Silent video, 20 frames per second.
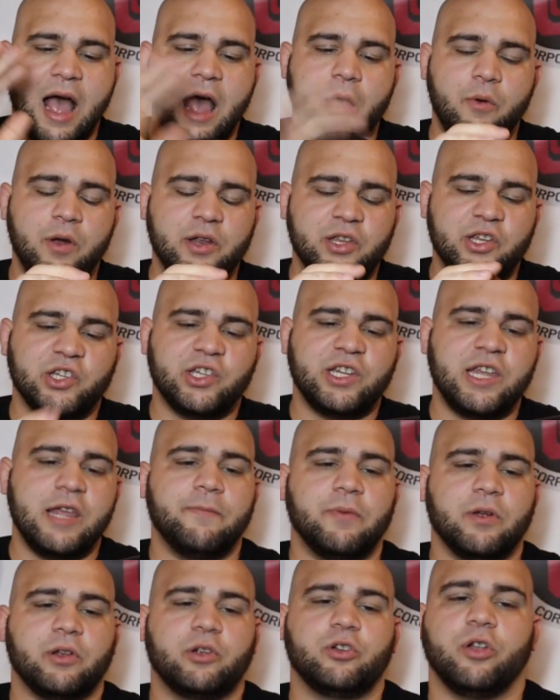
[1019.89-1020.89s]
I would just
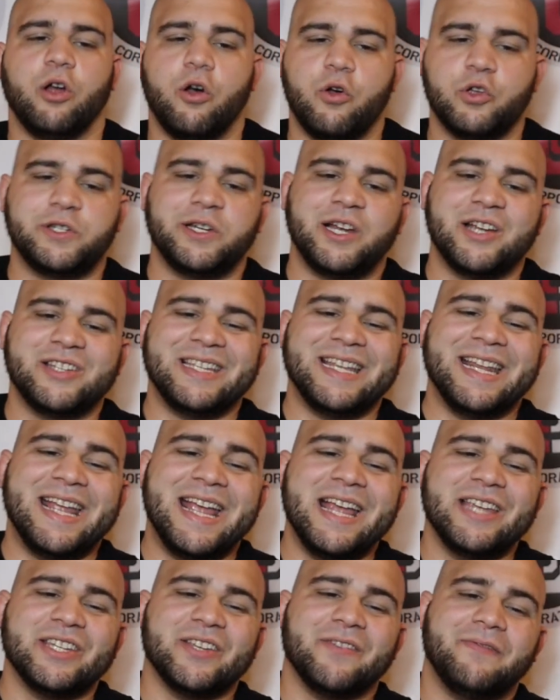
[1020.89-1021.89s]
keep it closed because it
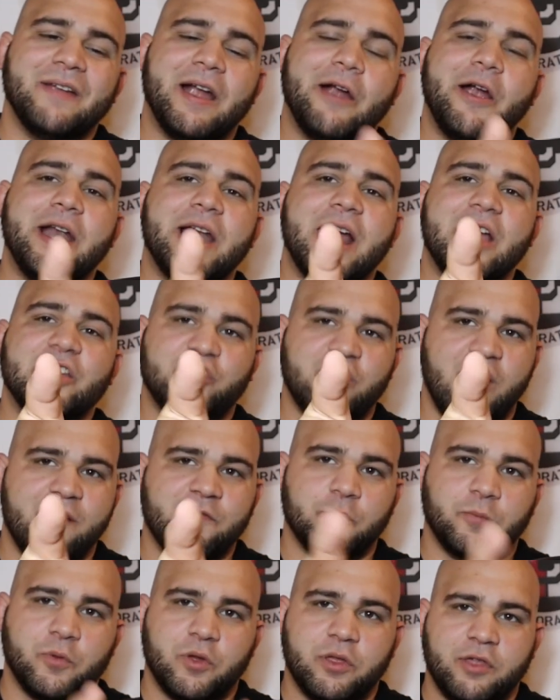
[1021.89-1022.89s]
is a very nice,
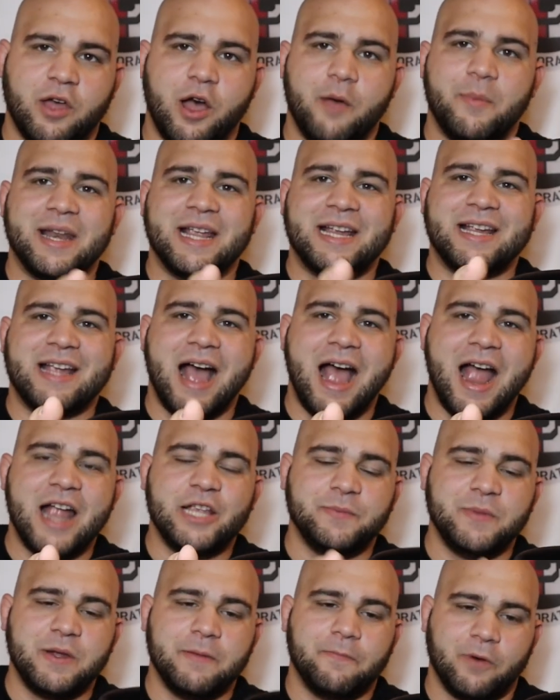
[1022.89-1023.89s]
comfortable thumb and it
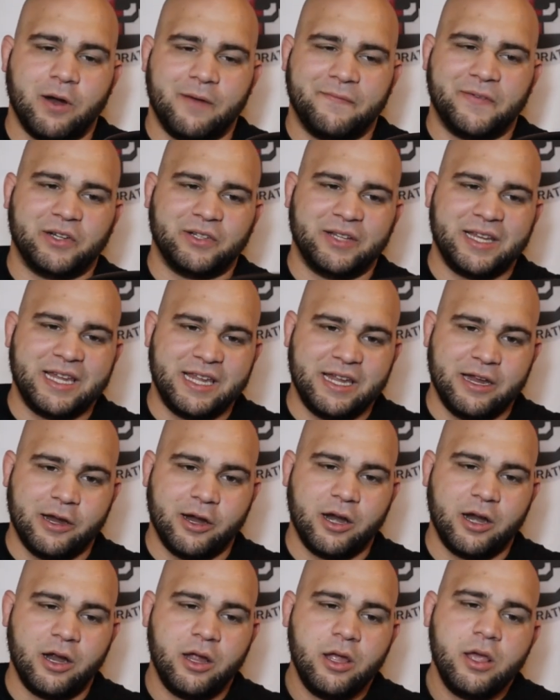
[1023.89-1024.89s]
guides me perfectly
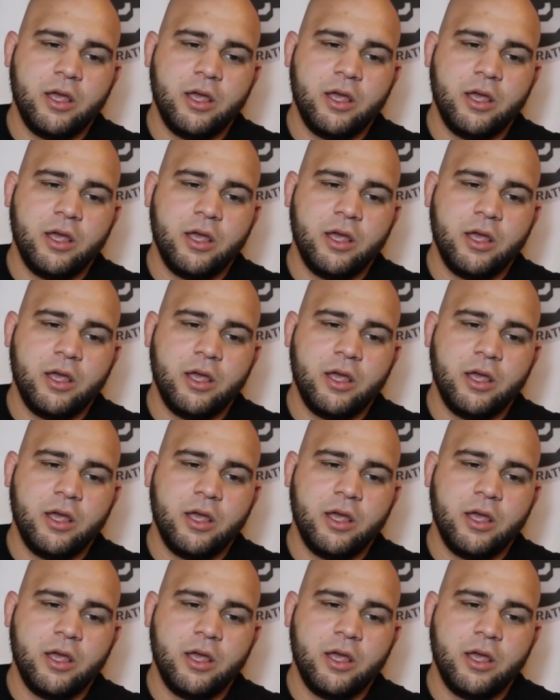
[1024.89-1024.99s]
here.